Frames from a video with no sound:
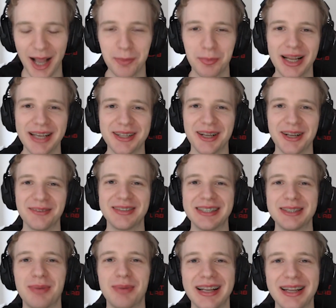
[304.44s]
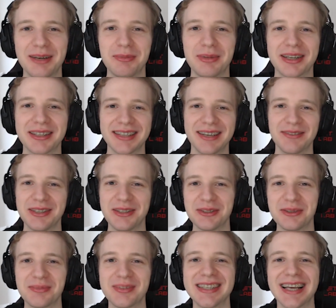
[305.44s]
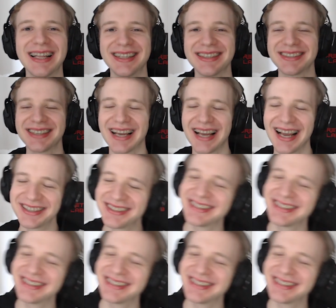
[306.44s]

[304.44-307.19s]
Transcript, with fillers: I played all of this by the way because I have a YouTube channel, so I had to